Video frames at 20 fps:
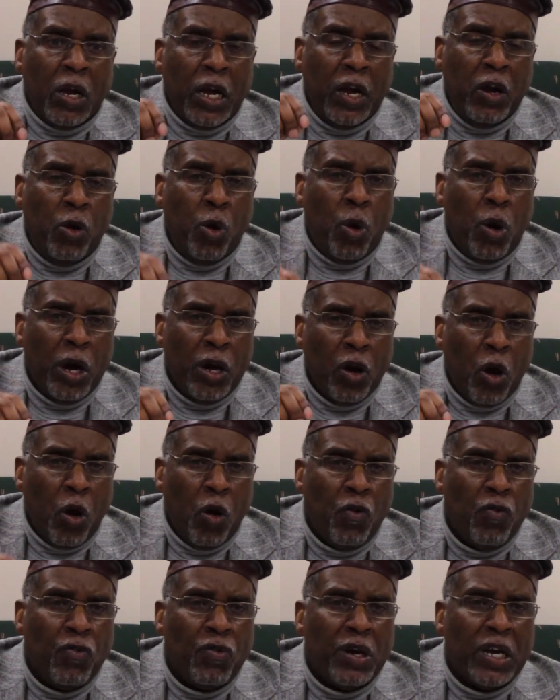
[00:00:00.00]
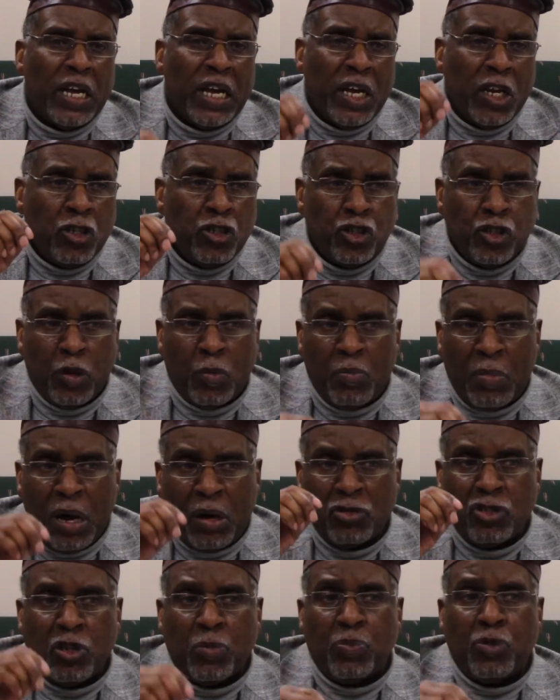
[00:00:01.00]
gone over
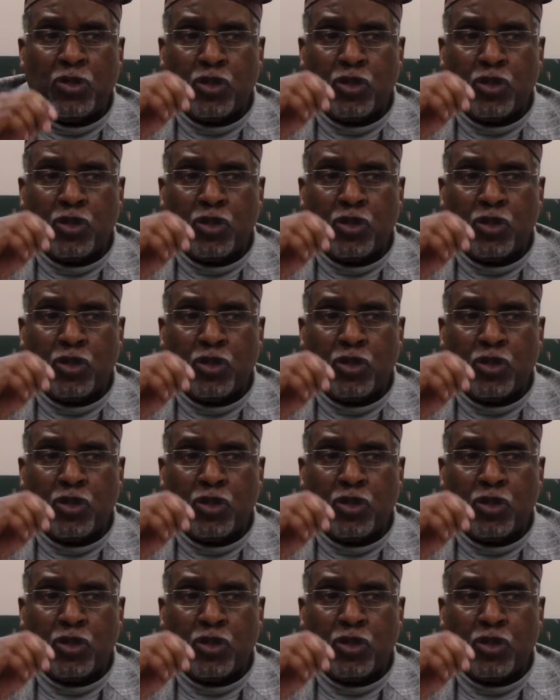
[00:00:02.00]
insurmountable